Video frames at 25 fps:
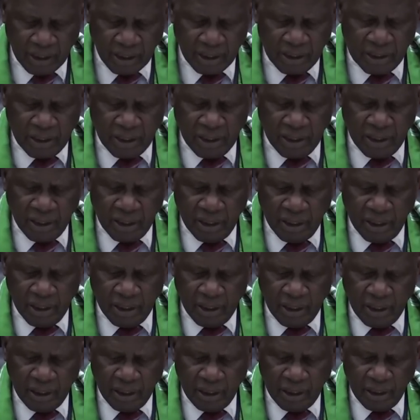
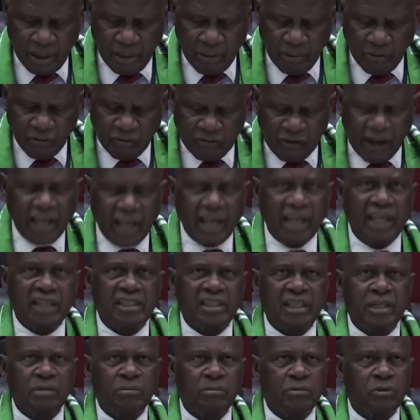The
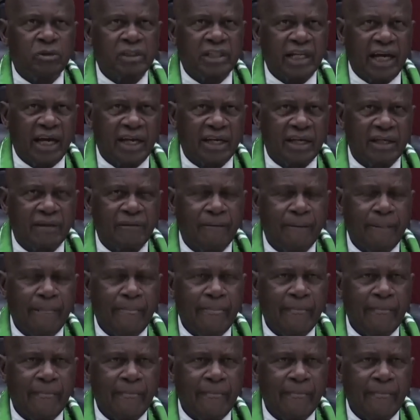violence in Mutare,